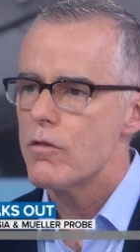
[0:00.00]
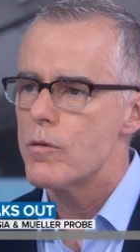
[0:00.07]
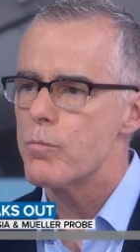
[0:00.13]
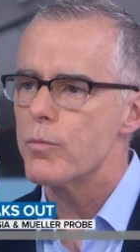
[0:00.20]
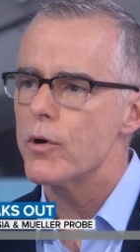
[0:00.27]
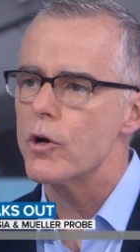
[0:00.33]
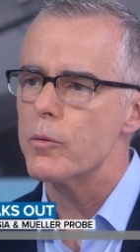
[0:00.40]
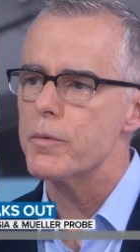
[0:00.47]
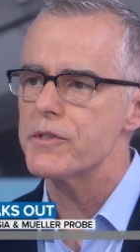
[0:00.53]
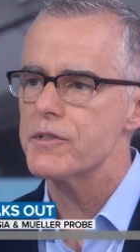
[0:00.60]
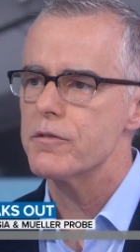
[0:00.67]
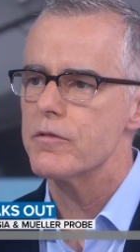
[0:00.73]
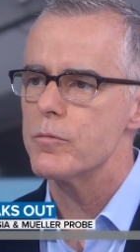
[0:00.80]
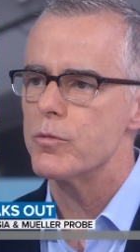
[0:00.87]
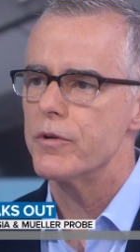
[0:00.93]
The purpose
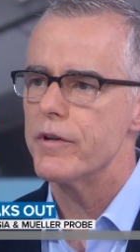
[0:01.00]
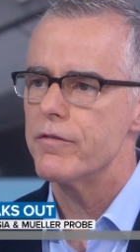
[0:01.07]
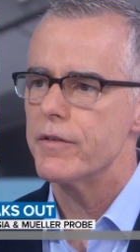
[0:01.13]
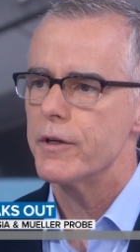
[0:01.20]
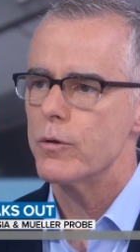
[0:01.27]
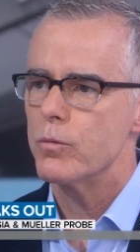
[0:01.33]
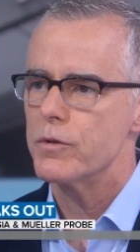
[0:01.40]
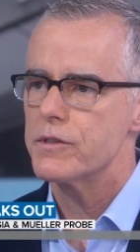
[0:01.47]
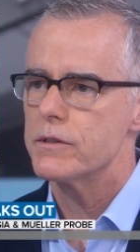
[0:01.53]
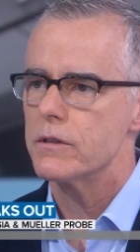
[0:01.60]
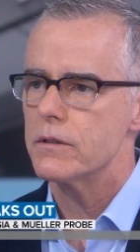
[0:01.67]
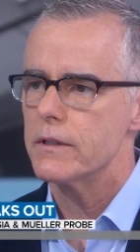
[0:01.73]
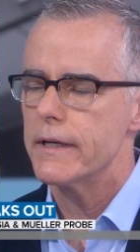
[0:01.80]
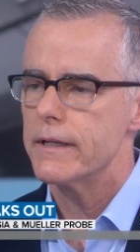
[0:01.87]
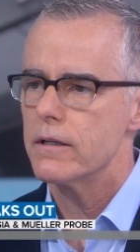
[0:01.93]
of the briefing was to
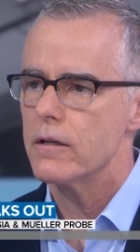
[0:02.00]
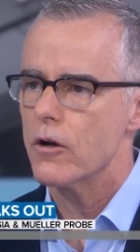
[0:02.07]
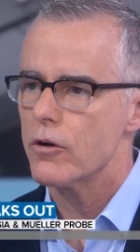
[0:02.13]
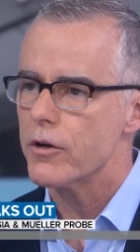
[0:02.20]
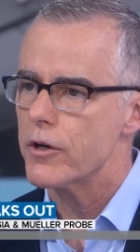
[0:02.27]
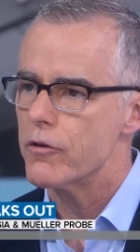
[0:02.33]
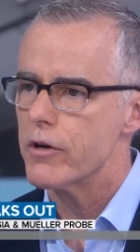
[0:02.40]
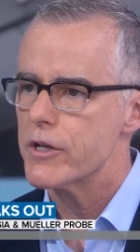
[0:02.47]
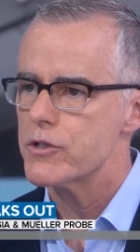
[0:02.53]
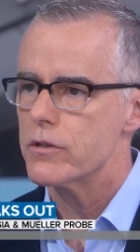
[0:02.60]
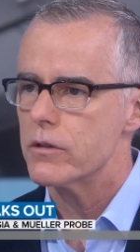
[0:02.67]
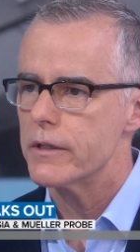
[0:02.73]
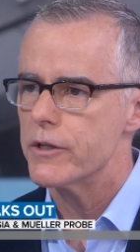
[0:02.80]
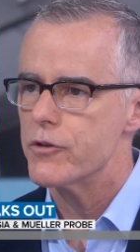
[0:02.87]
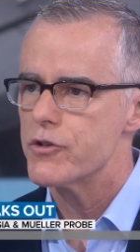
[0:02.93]
let our
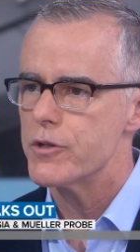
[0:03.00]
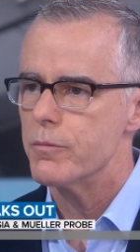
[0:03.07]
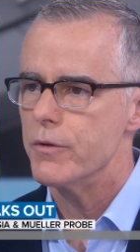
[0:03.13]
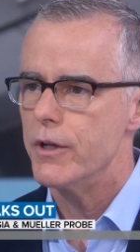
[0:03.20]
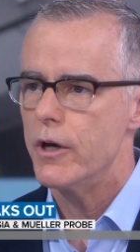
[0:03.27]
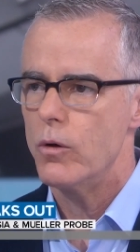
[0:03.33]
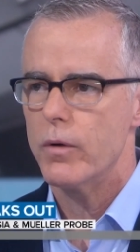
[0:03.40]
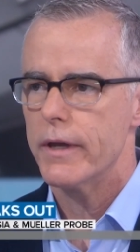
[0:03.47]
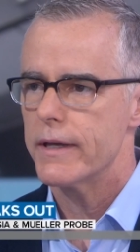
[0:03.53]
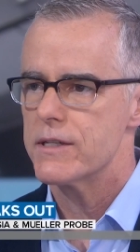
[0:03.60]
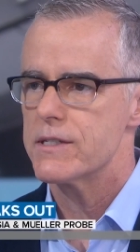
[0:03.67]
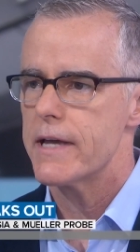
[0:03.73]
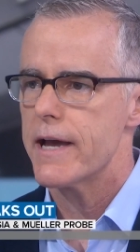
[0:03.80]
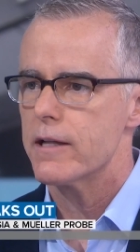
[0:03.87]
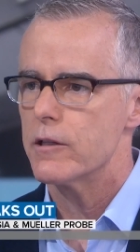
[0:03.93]
congressional leadership know
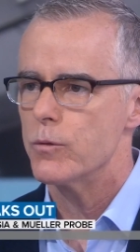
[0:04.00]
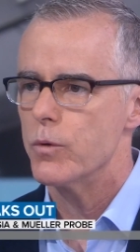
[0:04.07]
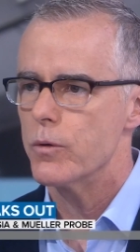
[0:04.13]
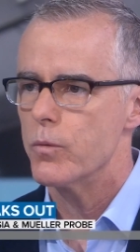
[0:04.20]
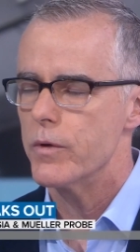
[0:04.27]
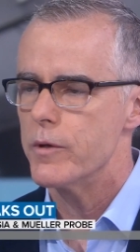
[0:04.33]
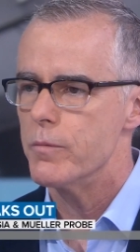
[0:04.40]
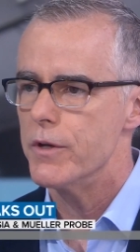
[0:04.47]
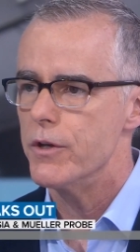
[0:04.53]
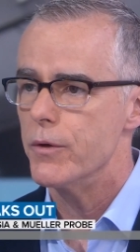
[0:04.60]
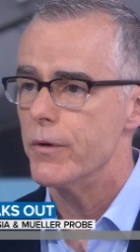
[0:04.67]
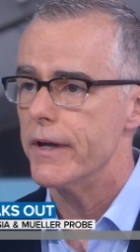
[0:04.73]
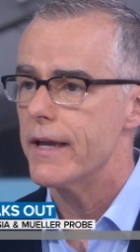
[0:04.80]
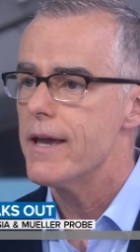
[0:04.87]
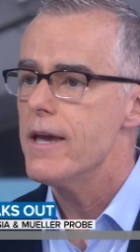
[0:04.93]
exactly what we'd been
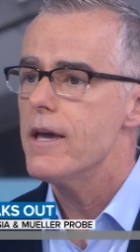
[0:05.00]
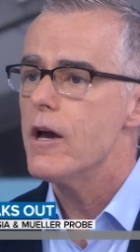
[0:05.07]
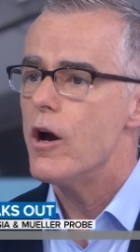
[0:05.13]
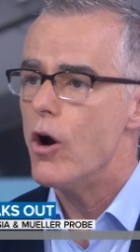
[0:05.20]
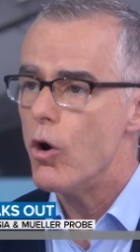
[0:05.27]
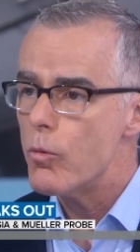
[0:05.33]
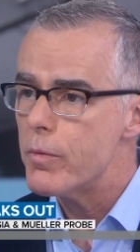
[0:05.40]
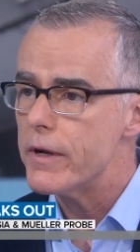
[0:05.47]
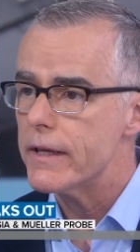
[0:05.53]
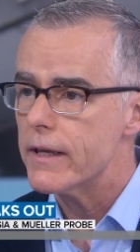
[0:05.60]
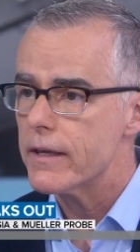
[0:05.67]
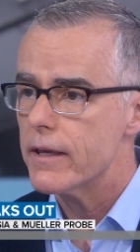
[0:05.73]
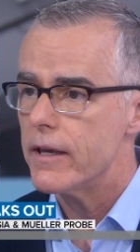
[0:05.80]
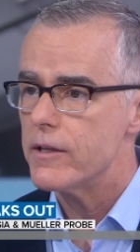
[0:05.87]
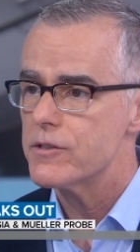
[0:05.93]
doing. Opening
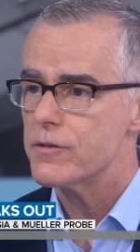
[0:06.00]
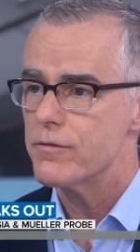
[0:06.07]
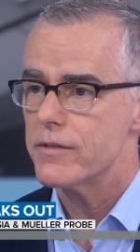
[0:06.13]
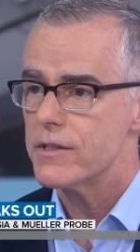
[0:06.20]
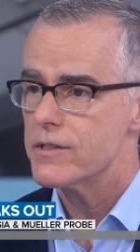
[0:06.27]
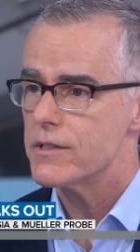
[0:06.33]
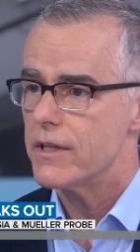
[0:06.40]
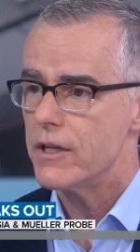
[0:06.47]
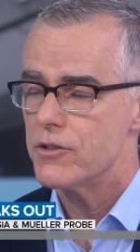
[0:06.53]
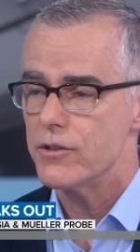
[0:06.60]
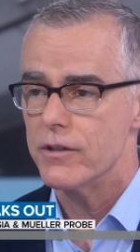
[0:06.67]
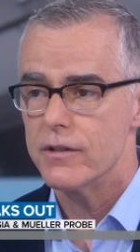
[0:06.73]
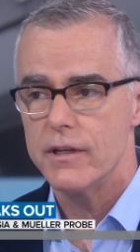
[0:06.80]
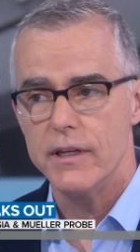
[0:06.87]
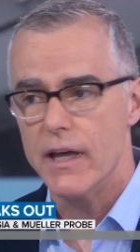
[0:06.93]
a case of this
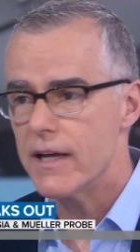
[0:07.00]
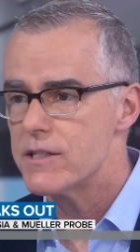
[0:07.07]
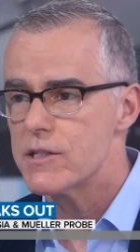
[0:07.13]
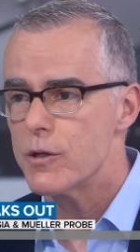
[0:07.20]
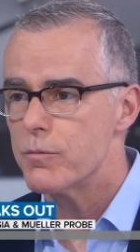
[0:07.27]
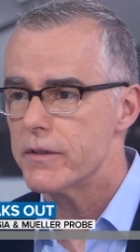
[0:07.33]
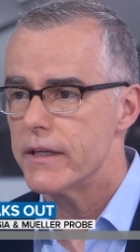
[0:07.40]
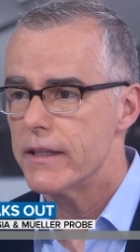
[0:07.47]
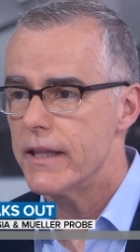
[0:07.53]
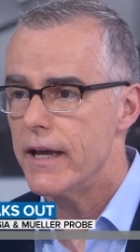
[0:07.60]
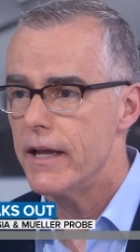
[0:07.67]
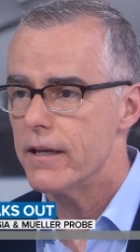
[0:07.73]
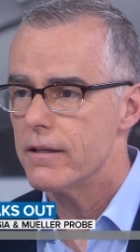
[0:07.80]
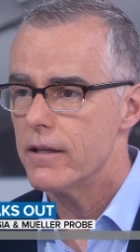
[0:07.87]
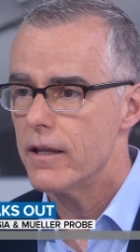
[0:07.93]
nature, not something
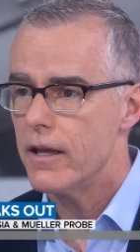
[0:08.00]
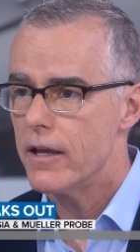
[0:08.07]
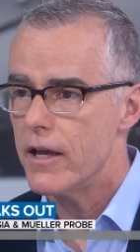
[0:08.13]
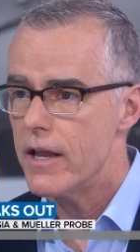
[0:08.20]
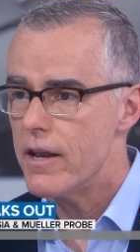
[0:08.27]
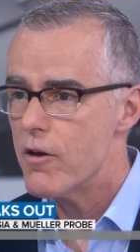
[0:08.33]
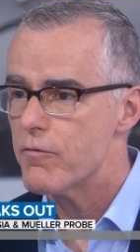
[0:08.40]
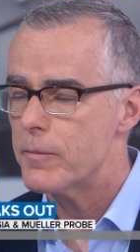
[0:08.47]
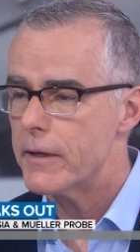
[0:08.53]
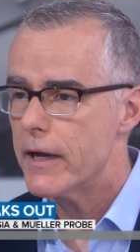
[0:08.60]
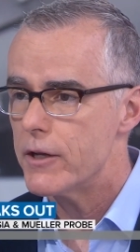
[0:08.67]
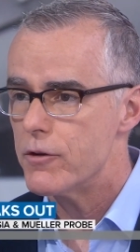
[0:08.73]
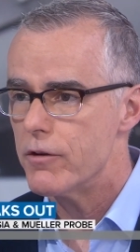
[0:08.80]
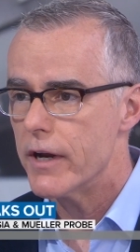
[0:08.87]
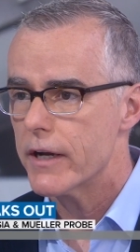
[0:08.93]
that an
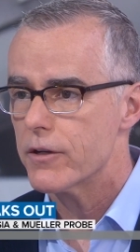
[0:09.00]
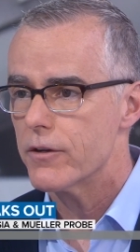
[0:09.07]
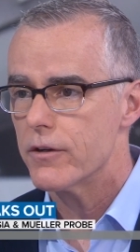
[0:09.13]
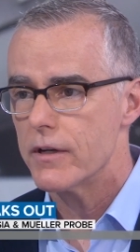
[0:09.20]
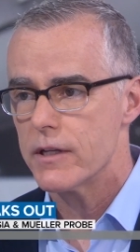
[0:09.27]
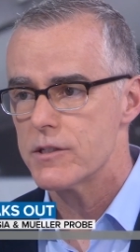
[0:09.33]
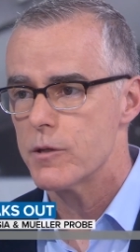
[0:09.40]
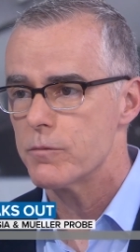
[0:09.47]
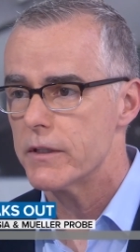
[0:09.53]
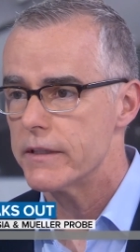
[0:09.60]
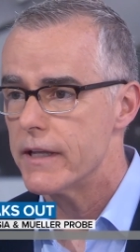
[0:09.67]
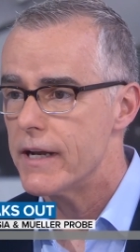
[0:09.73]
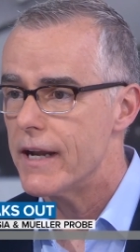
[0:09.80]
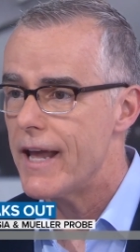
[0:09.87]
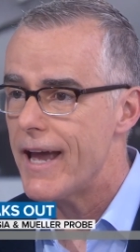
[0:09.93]
FBI director, not something
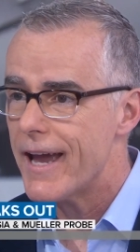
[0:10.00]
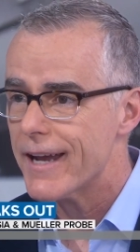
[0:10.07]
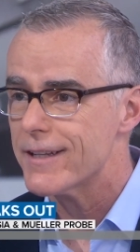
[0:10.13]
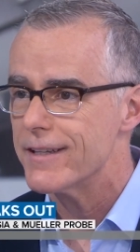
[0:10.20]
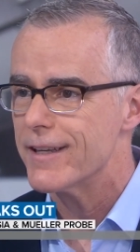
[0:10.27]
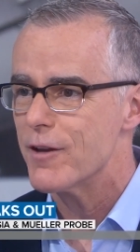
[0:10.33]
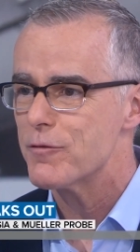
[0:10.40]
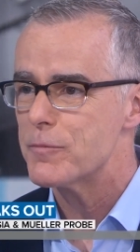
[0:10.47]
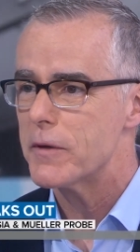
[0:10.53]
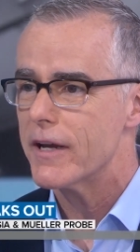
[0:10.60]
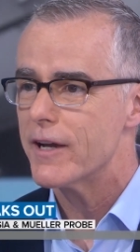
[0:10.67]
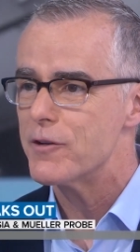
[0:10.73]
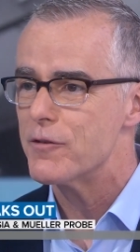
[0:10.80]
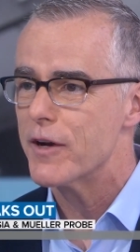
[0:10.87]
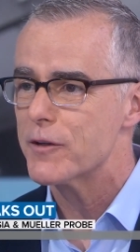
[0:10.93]
that an acting
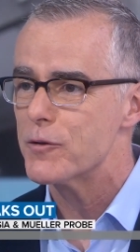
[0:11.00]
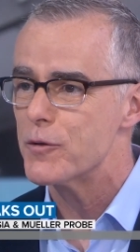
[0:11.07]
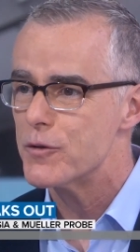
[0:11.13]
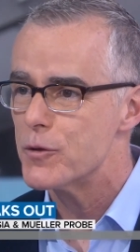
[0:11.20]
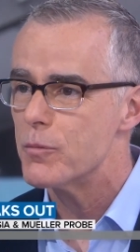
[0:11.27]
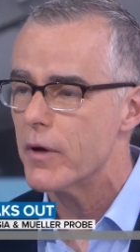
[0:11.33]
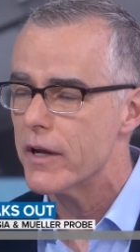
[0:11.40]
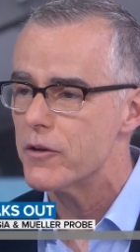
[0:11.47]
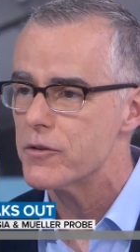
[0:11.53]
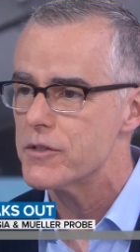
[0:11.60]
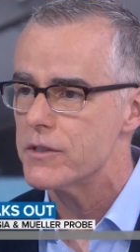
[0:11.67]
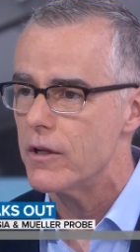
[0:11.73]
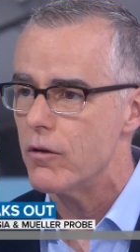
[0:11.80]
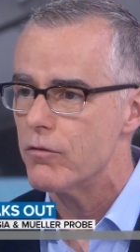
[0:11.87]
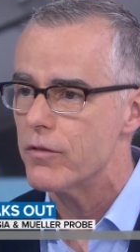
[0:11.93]
FBI director would do by
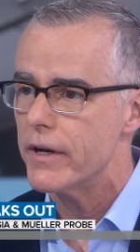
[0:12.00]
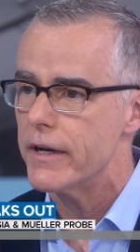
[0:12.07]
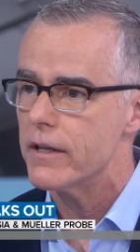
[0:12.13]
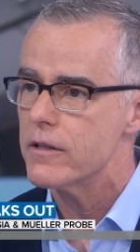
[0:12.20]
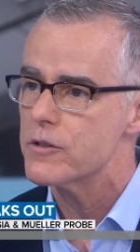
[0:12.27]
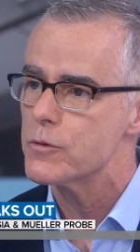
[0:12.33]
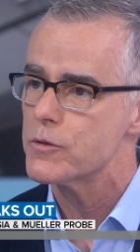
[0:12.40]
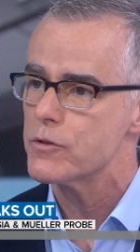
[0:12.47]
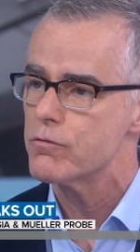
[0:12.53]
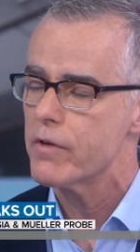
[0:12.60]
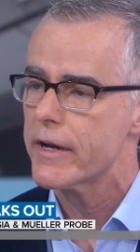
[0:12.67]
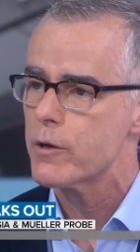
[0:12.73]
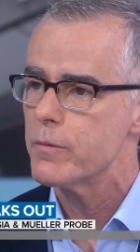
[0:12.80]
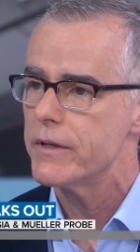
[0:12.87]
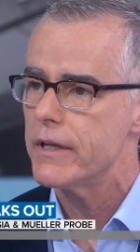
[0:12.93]
yourself, right? This was a
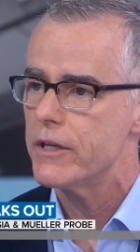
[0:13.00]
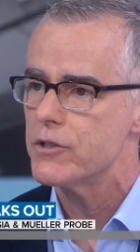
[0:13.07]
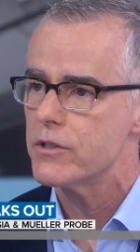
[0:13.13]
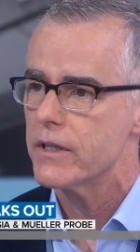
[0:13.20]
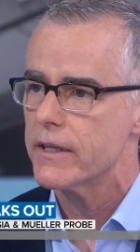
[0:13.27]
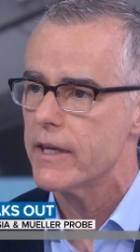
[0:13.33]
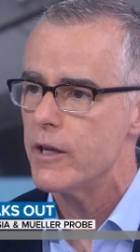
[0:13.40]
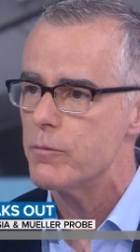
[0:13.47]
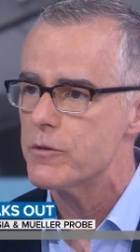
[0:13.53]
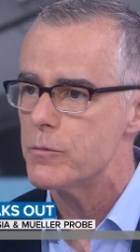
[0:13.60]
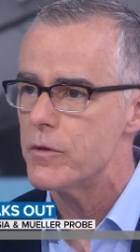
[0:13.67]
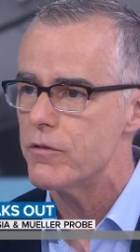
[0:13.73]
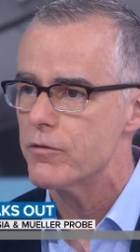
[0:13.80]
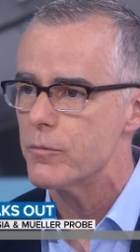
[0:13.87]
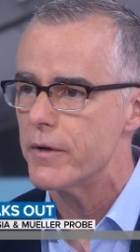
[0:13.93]
recommendation that came to
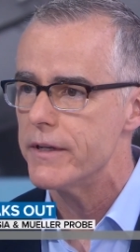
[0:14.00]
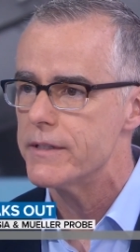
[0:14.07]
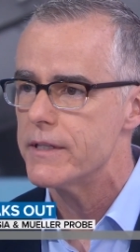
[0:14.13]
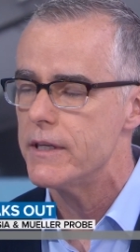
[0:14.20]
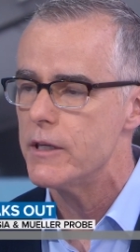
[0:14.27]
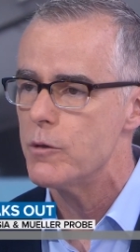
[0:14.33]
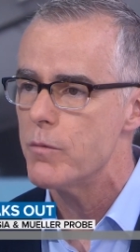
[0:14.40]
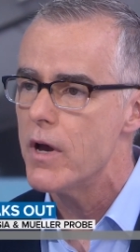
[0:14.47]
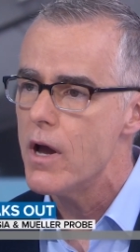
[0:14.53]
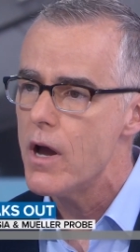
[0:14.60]
me from my team.